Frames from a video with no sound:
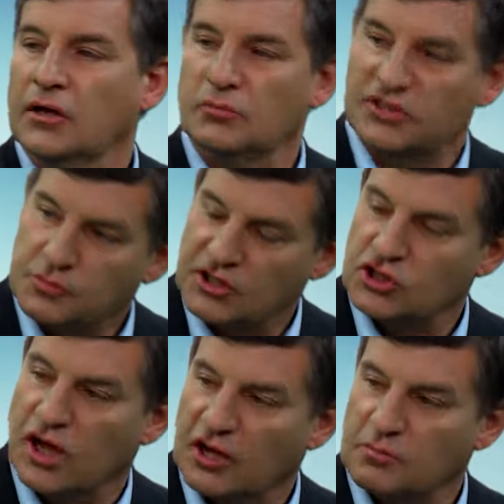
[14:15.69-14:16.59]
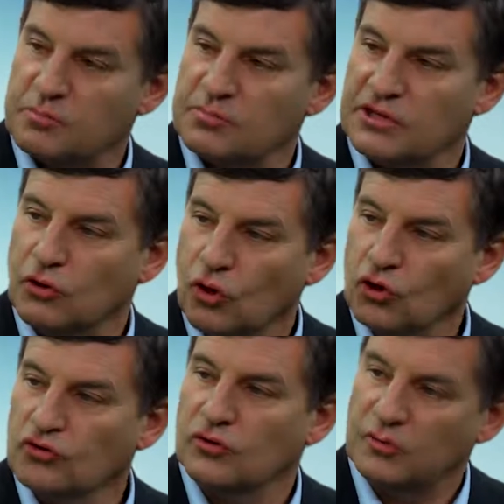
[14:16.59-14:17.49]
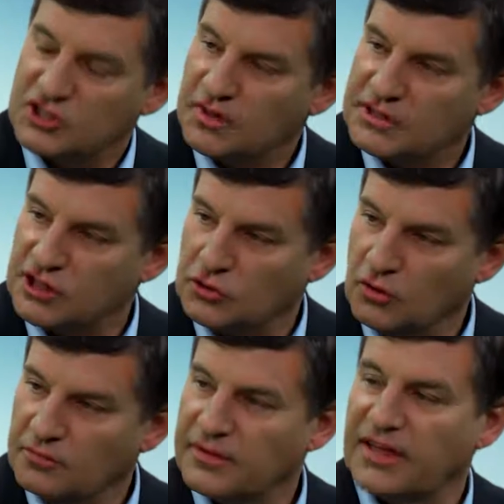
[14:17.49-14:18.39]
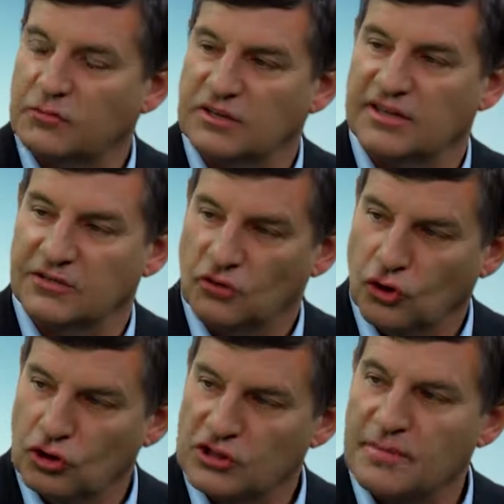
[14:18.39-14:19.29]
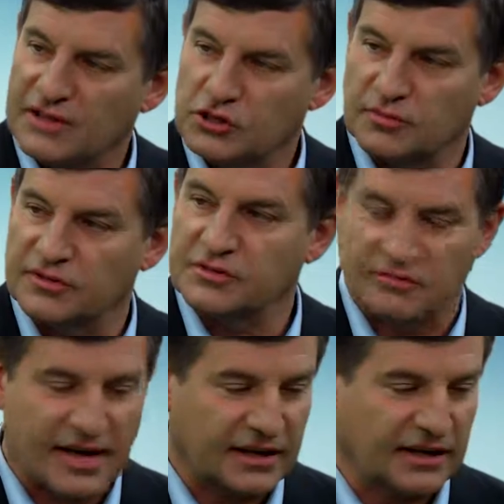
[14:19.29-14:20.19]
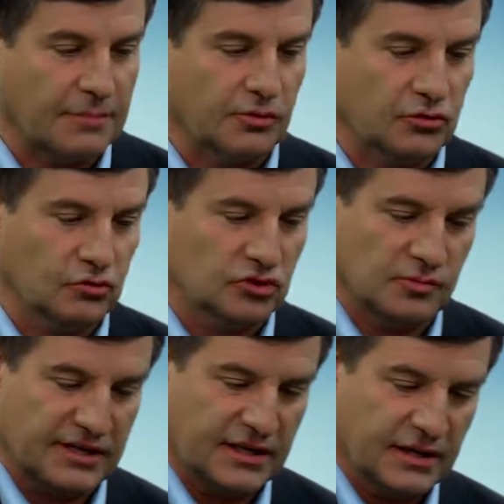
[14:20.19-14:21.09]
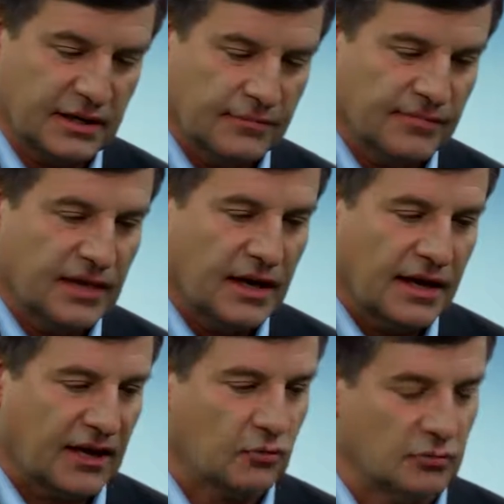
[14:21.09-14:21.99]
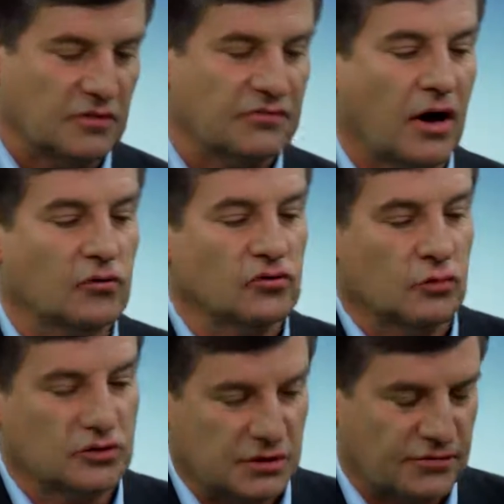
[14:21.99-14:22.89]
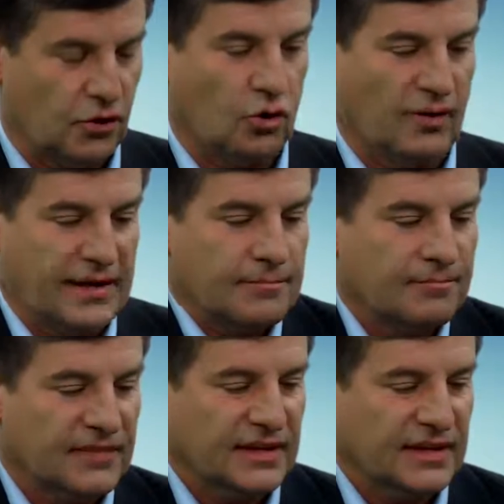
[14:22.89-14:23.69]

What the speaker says: We switched the IABP on, we switched it off, and we did all the measurements very reproducibly. And what we found was the following.